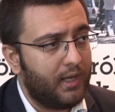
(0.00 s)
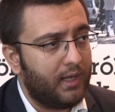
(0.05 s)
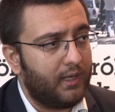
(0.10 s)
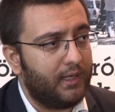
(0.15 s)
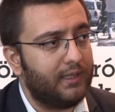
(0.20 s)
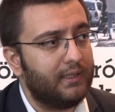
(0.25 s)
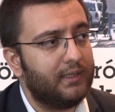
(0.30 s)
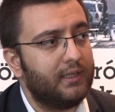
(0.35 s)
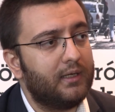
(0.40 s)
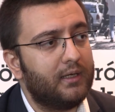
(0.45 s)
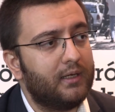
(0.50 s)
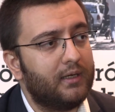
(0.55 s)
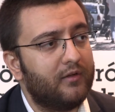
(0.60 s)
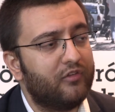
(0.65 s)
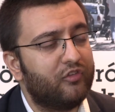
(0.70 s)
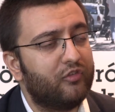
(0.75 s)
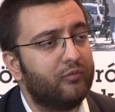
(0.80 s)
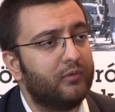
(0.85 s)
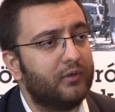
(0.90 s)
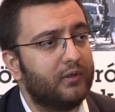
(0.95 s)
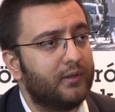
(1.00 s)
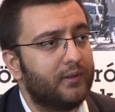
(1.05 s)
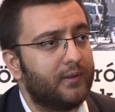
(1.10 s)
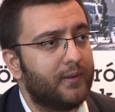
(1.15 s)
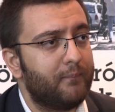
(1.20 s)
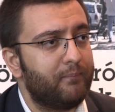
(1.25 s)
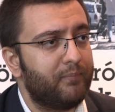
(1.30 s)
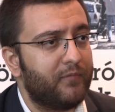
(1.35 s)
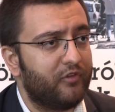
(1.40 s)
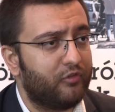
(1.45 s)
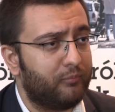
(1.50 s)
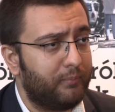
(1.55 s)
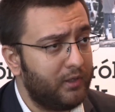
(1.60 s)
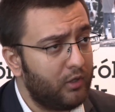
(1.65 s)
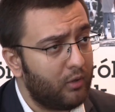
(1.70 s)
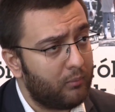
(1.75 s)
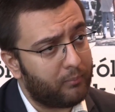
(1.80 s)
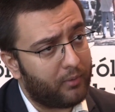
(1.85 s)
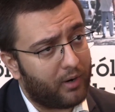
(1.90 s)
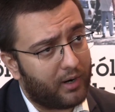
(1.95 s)
In the
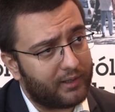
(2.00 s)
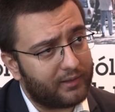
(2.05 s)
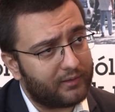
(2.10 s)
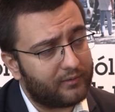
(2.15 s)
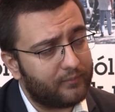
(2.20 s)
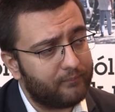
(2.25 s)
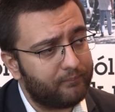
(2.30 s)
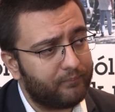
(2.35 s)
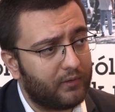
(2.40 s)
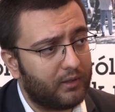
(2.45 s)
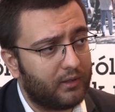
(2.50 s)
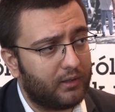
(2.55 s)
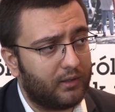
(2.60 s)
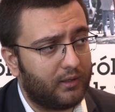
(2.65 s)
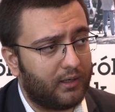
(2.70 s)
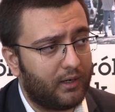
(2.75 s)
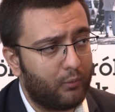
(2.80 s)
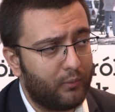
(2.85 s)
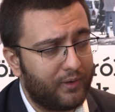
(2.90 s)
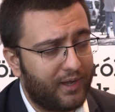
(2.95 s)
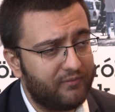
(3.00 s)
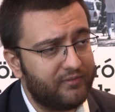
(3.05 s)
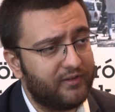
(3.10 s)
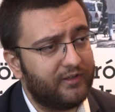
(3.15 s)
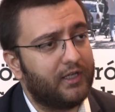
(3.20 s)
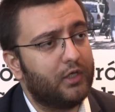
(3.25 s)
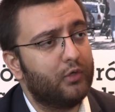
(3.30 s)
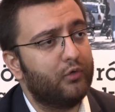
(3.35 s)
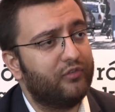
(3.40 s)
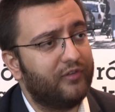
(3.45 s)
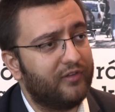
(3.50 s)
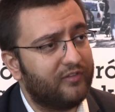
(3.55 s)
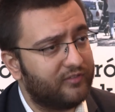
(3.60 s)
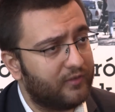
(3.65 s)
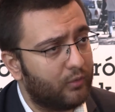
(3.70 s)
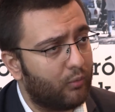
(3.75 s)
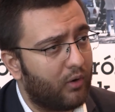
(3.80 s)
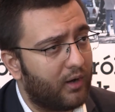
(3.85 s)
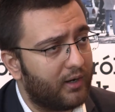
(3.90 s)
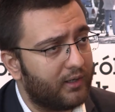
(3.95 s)
speed-on part, we have the
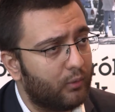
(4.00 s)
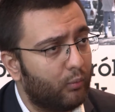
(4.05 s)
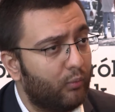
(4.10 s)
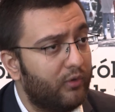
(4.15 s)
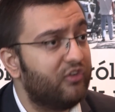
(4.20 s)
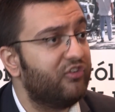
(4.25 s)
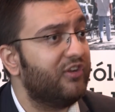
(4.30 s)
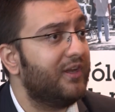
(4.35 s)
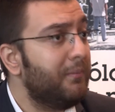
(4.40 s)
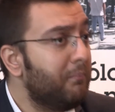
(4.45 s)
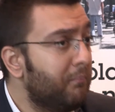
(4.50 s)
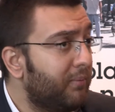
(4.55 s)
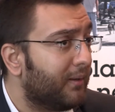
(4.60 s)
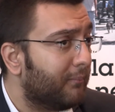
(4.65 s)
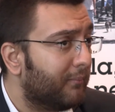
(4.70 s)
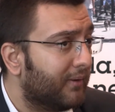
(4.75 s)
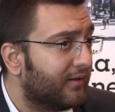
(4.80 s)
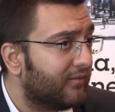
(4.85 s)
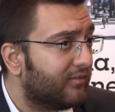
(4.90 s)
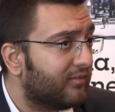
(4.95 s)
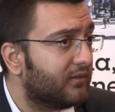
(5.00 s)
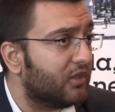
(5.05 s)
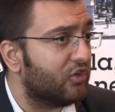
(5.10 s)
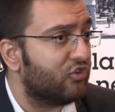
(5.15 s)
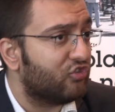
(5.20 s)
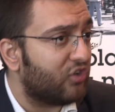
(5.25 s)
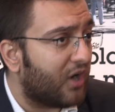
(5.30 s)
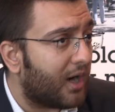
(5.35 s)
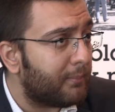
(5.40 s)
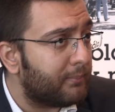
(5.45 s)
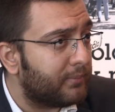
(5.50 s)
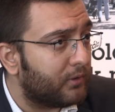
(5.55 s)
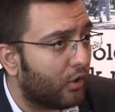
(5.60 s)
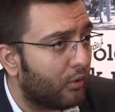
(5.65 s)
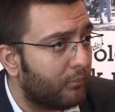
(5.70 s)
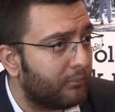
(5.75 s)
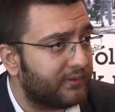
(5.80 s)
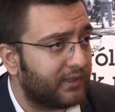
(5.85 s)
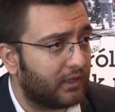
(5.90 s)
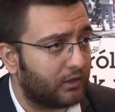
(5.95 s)
Q61, which implements the Sharp
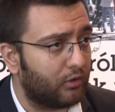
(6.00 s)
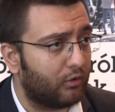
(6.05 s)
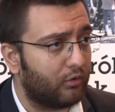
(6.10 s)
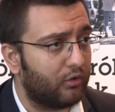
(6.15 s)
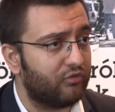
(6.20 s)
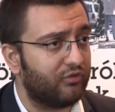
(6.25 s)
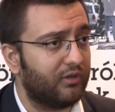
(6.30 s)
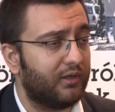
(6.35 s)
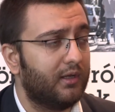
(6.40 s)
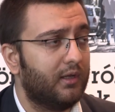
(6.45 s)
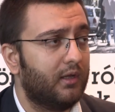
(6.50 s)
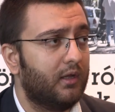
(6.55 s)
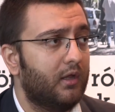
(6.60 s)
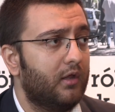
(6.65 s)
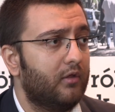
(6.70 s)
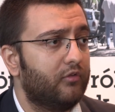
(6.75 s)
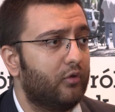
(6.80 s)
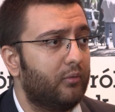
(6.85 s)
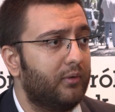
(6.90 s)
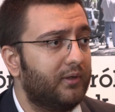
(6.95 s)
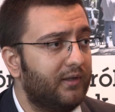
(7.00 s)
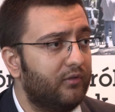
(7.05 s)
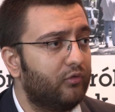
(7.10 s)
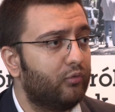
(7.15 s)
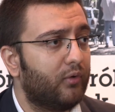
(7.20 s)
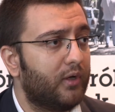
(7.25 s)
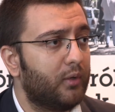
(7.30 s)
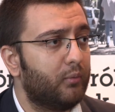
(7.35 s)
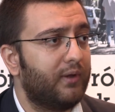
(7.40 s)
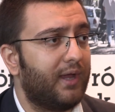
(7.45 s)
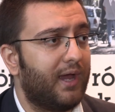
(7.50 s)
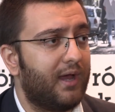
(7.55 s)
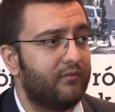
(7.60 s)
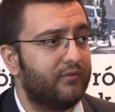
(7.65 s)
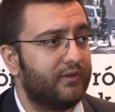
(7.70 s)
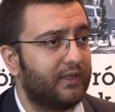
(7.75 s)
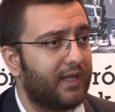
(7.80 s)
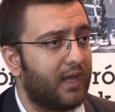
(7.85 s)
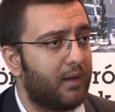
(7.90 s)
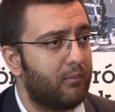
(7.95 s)
Dome technology. So in this way, we have
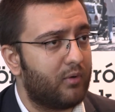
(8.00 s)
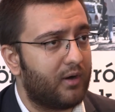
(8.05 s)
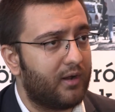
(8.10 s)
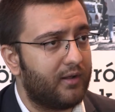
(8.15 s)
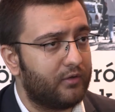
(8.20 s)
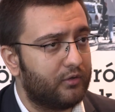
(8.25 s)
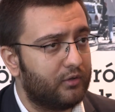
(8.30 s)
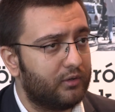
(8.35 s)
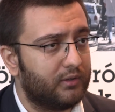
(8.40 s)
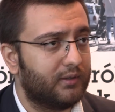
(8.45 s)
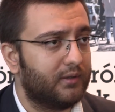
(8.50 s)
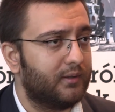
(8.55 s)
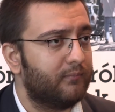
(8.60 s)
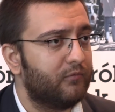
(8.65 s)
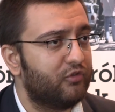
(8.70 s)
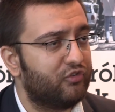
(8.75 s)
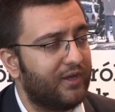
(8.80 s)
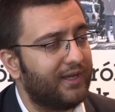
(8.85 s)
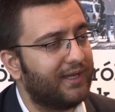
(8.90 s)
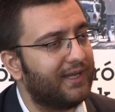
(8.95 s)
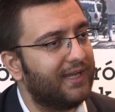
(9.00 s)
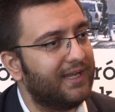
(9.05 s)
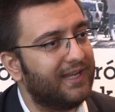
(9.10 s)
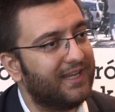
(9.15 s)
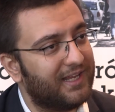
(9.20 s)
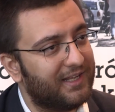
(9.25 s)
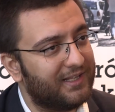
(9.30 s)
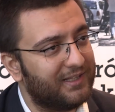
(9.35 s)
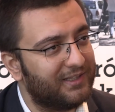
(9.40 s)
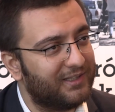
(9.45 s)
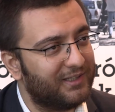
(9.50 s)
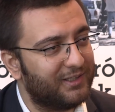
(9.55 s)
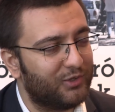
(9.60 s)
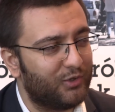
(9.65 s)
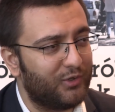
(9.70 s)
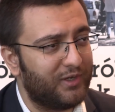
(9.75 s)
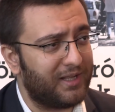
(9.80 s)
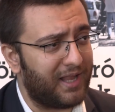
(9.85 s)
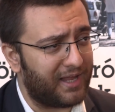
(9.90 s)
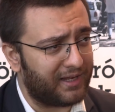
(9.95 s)
the camera shaking and
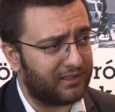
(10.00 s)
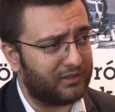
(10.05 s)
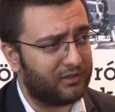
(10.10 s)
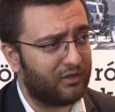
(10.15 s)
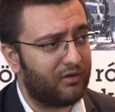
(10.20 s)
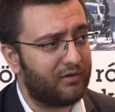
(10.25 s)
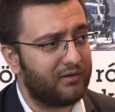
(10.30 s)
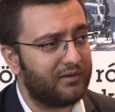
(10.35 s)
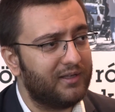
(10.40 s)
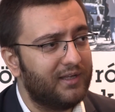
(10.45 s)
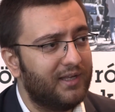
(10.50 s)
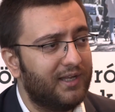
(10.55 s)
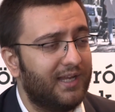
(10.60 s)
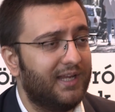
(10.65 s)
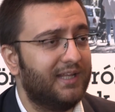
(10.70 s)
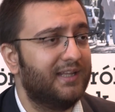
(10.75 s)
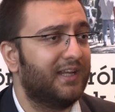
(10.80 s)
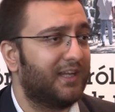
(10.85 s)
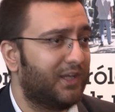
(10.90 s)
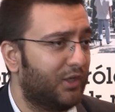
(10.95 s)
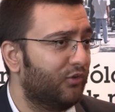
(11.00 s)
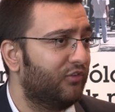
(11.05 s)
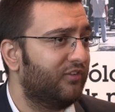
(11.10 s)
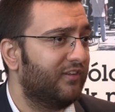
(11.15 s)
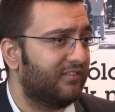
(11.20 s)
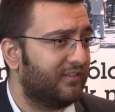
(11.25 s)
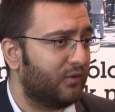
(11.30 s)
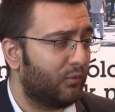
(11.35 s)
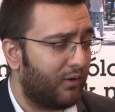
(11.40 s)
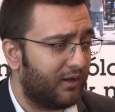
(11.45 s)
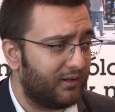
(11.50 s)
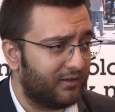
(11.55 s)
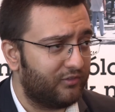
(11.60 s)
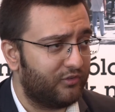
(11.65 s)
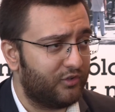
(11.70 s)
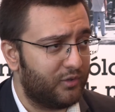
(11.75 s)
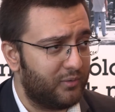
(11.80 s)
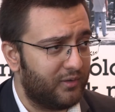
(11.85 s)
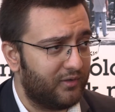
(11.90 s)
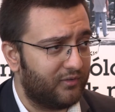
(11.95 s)
doing like a dog in the Q61
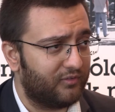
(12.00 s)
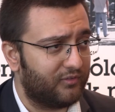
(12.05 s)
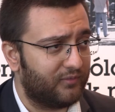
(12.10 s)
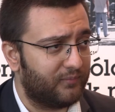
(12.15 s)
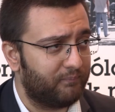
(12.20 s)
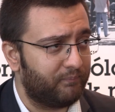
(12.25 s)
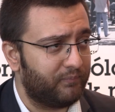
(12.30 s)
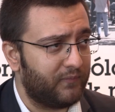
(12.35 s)
series.